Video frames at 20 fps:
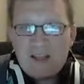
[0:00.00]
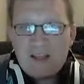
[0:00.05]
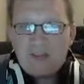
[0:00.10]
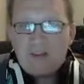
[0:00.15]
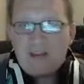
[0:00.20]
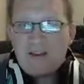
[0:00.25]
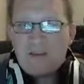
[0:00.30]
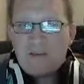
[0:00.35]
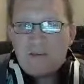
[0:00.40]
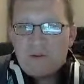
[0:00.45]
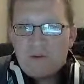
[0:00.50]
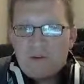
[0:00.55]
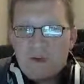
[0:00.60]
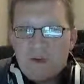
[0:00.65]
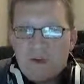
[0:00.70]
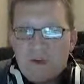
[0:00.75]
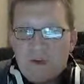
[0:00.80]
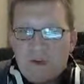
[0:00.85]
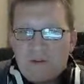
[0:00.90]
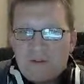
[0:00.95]
His favorite
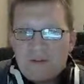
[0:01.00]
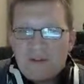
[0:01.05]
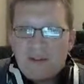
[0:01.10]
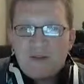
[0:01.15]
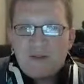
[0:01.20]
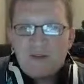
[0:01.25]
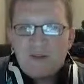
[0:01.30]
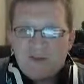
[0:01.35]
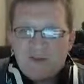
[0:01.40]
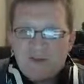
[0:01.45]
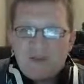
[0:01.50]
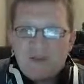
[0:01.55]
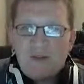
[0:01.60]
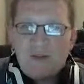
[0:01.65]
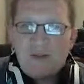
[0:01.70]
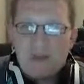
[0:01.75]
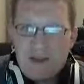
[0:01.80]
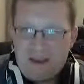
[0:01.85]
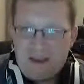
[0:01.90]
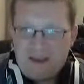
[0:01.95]
cake is Devil's
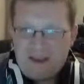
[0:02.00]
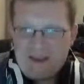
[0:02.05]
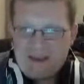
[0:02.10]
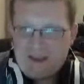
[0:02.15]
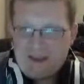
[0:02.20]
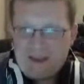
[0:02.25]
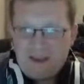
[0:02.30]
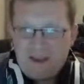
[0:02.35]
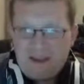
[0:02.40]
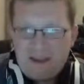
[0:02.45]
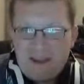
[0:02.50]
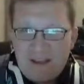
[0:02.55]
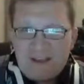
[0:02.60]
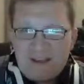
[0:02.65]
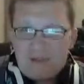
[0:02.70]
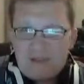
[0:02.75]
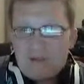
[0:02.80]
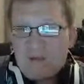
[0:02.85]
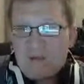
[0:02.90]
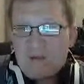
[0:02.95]
Food Cake, and
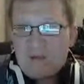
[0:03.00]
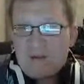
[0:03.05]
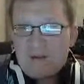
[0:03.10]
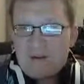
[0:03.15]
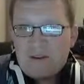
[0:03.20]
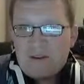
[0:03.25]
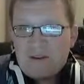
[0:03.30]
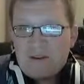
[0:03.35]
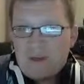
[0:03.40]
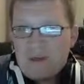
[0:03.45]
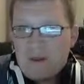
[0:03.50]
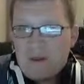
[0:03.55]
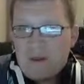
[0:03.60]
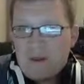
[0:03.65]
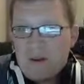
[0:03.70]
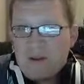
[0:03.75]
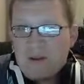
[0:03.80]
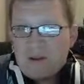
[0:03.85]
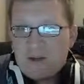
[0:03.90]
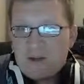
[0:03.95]
his favorite
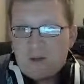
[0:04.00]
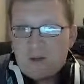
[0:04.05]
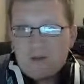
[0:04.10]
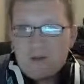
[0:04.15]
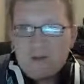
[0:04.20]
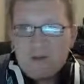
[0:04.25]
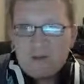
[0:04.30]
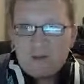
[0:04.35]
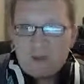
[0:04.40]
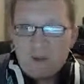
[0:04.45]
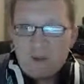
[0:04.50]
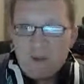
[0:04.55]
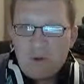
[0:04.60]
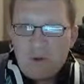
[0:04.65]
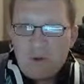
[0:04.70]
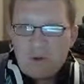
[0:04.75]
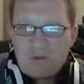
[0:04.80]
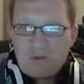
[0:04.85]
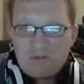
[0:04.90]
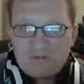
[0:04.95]
domination type is
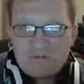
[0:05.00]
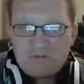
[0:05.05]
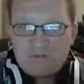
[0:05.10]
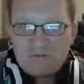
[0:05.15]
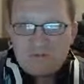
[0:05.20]
World.